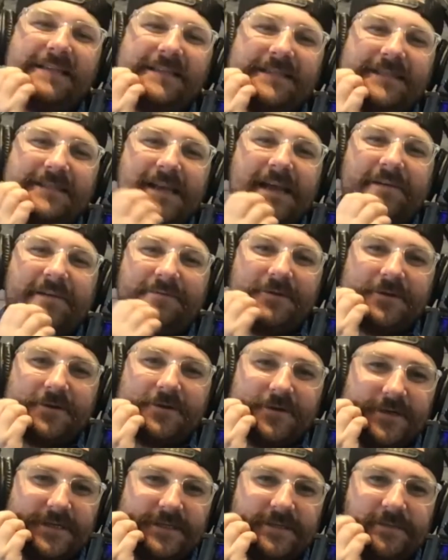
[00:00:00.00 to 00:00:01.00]
is after
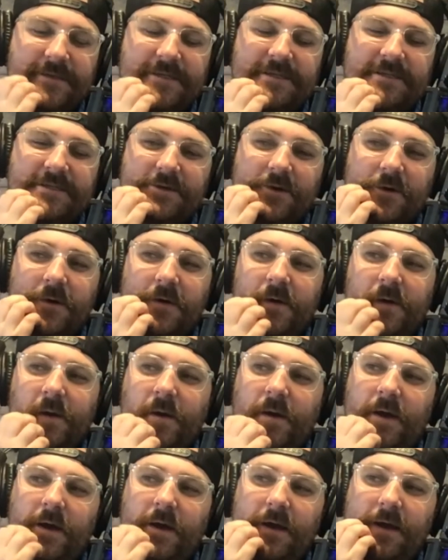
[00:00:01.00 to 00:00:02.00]
Christmas,
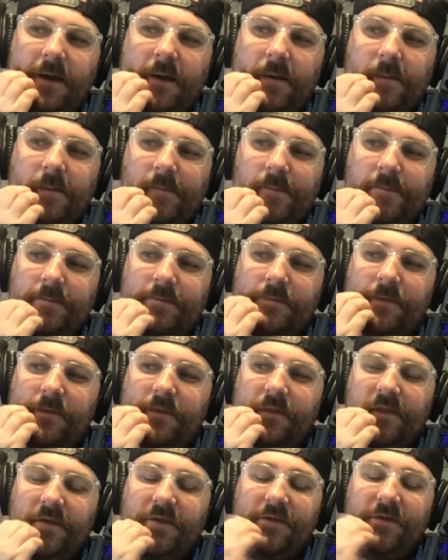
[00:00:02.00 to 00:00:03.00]

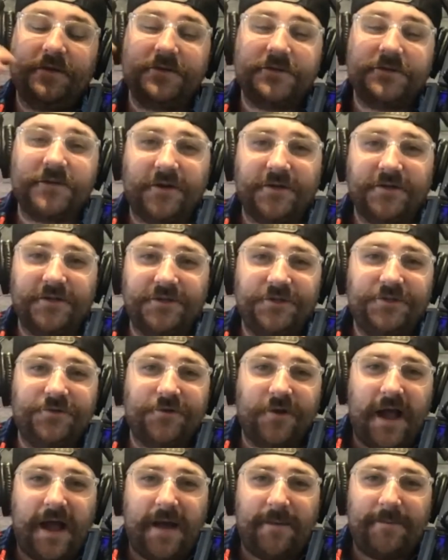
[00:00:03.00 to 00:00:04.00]
they'll start to just
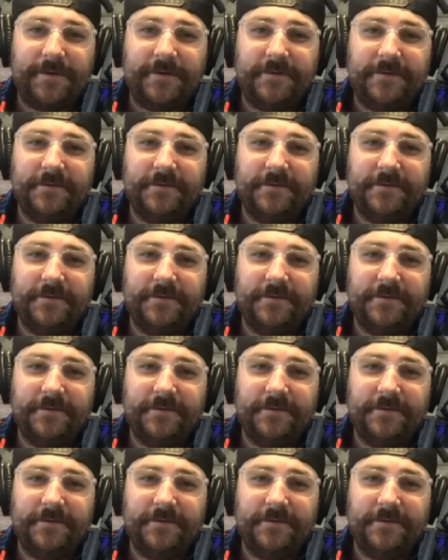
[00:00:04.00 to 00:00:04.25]
drop